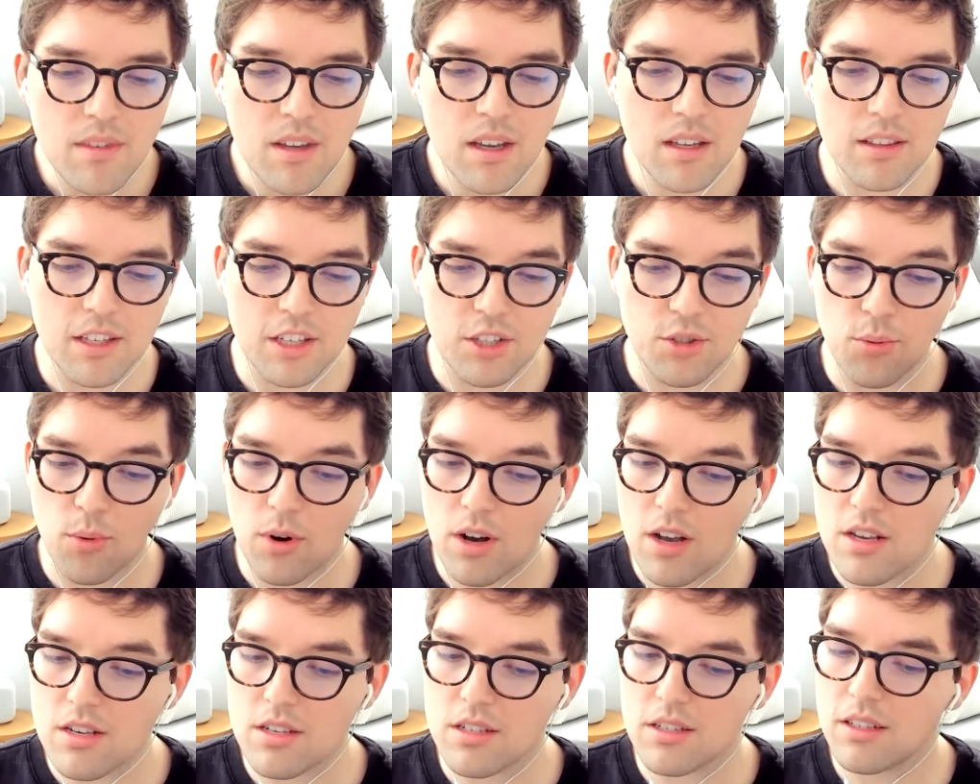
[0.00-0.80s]
this
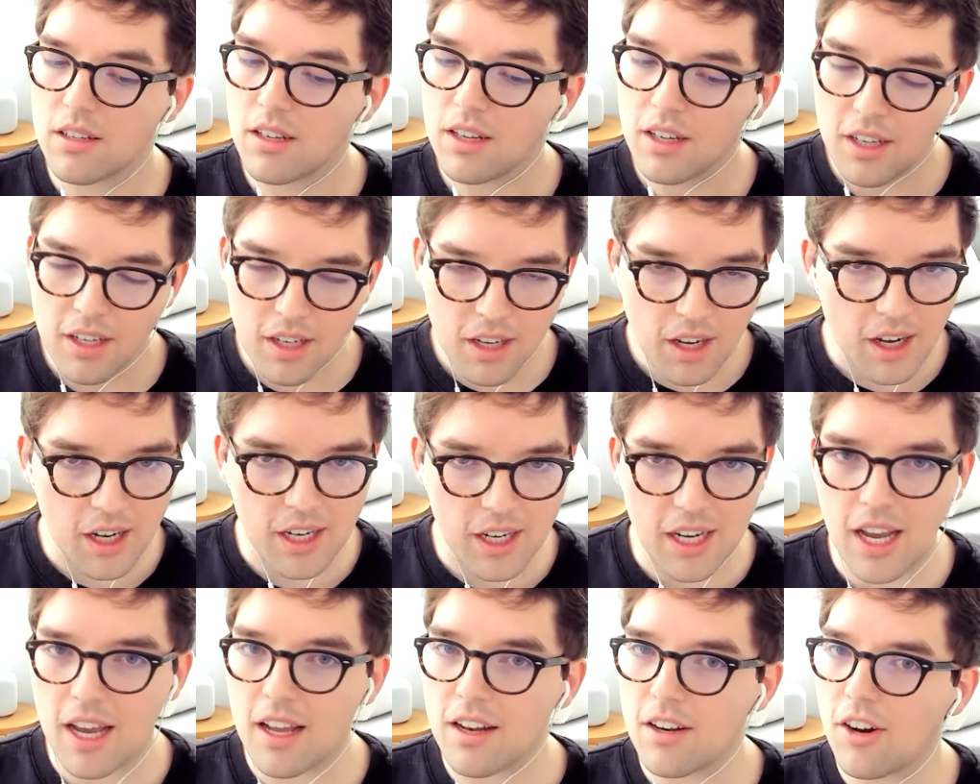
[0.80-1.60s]
was,
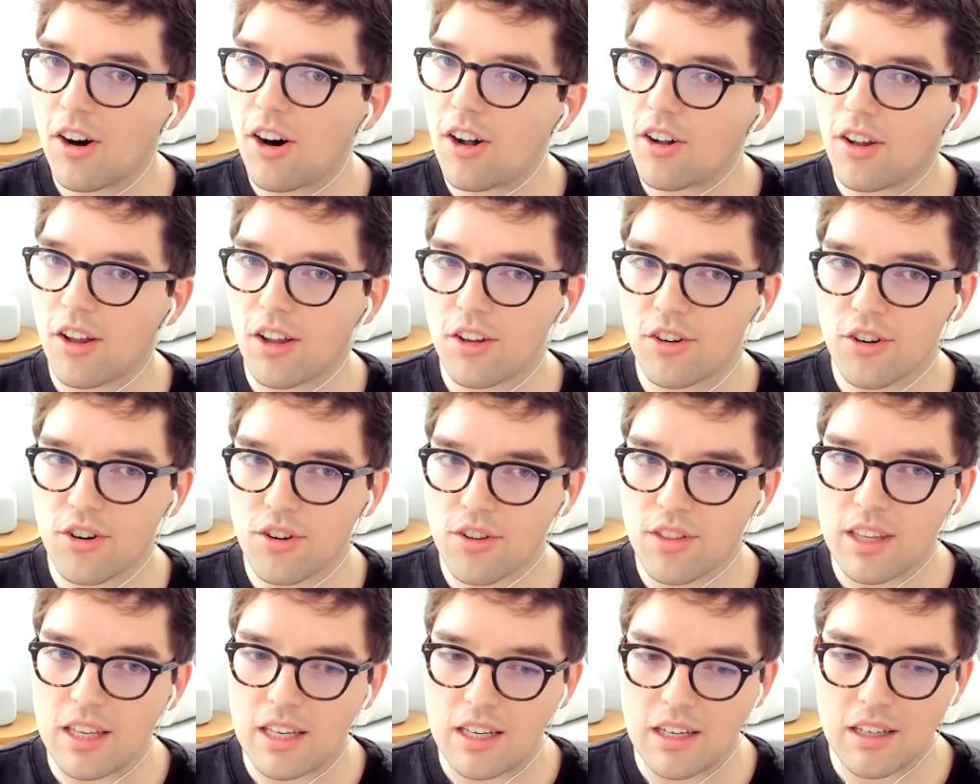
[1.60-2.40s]
again, all under
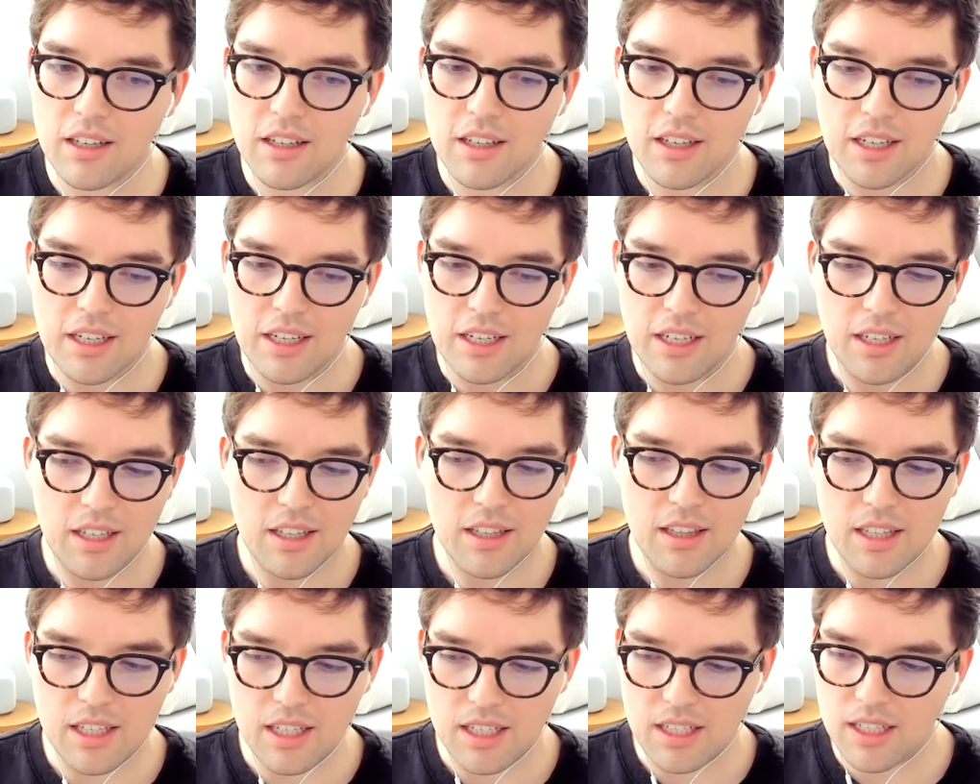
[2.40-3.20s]
the
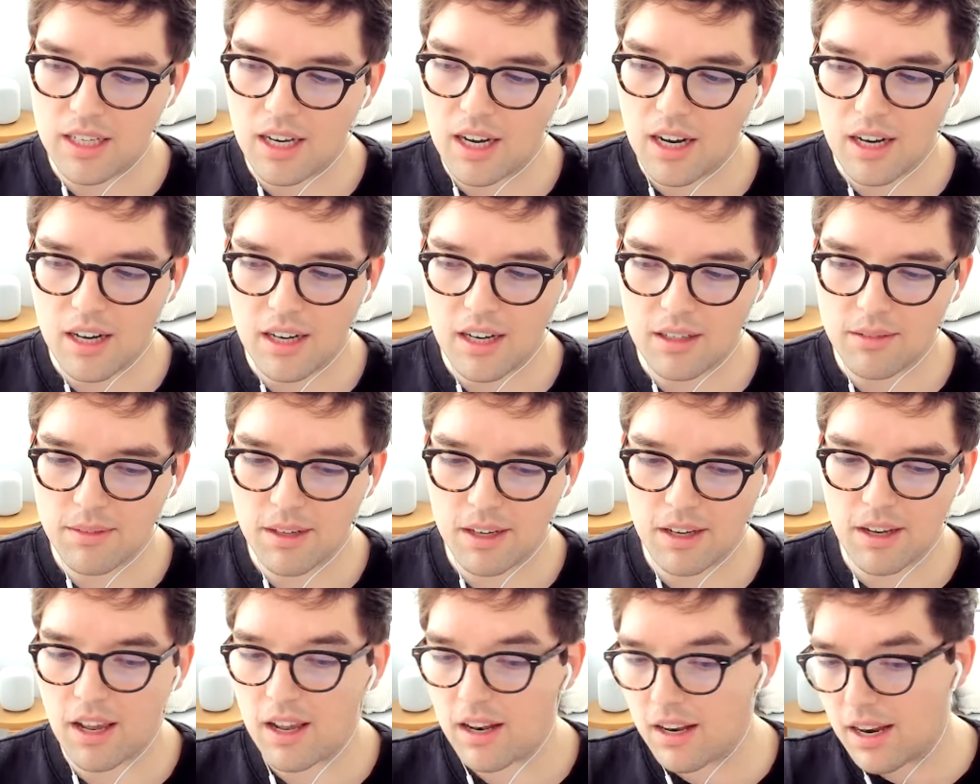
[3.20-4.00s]

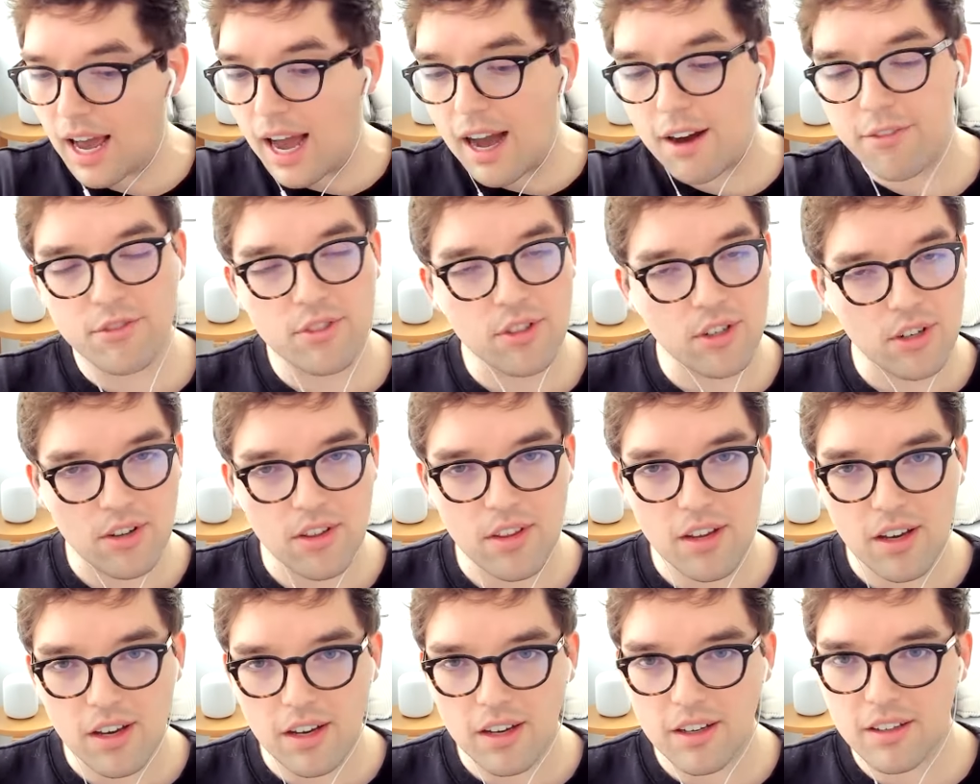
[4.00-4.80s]
and after
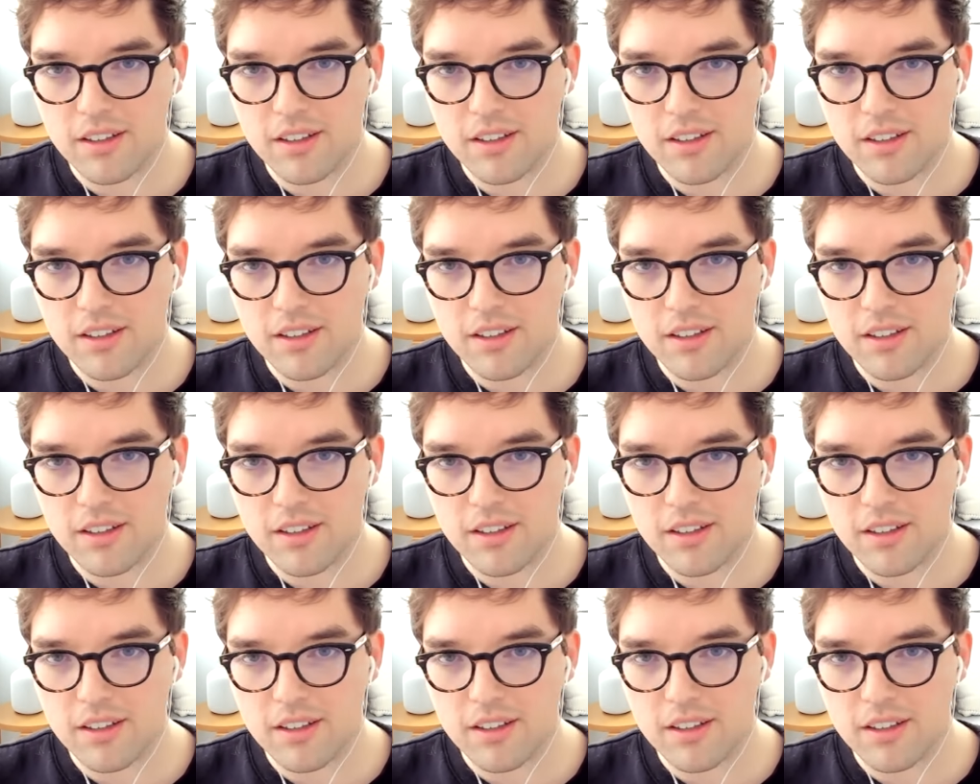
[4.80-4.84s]
the